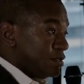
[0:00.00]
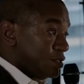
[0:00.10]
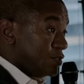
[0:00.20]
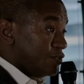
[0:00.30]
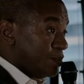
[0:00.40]

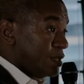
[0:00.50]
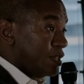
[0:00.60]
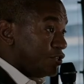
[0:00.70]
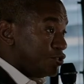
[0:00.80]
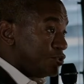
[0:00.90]
distributed
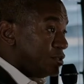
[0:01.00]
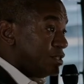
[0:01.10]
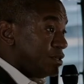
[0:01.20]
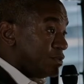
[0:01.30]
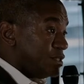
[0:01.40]
ledger,
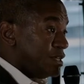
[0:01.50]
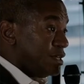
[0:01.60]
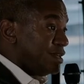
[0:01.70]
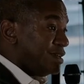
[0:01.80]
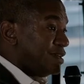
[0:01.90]

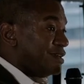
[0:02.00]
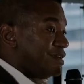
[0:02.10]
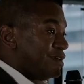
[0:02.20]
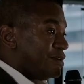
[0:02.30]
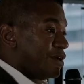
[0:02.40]
DLT
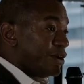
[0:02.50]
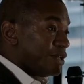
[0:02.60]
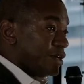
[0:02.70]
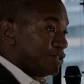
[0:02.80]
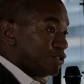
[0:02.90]

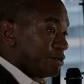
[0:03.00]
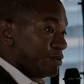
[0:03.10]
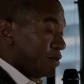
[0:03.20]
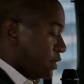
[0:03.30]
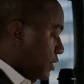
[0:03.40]
architecture
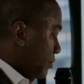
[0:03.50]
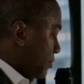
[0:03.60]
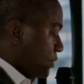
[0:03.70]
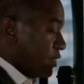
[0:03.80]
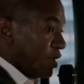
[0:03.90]

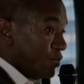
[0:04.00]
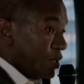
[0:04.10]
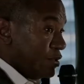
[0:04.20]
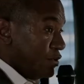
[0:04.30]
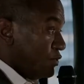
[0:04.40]
that we
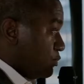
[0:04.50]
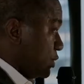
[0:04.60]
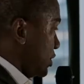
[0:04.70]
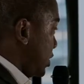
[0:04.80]
use within